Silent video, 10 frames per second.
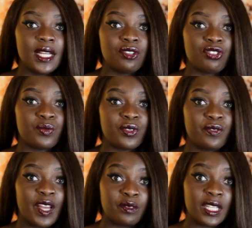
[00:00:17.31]
in terms of
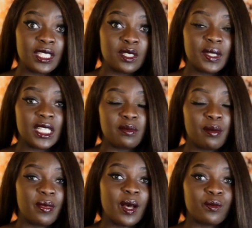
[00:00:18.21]
foundation because my
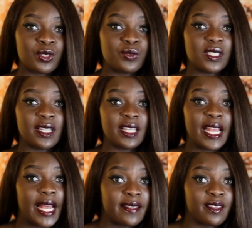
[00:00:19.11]
mom was recently
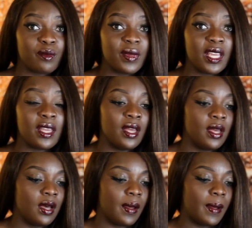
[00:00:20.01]
asking me
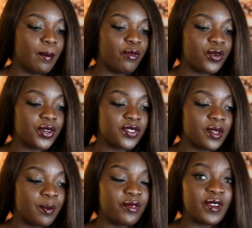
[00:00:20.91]
um, for
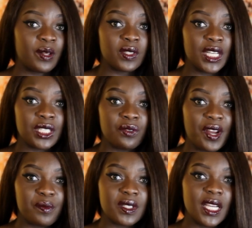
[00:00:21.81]
some foundation
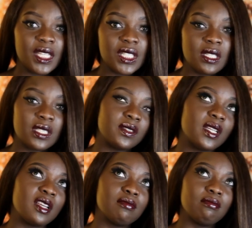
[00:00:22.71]
recommendations. I was
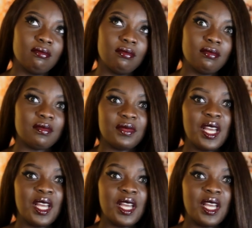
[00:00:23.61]
like, hmm,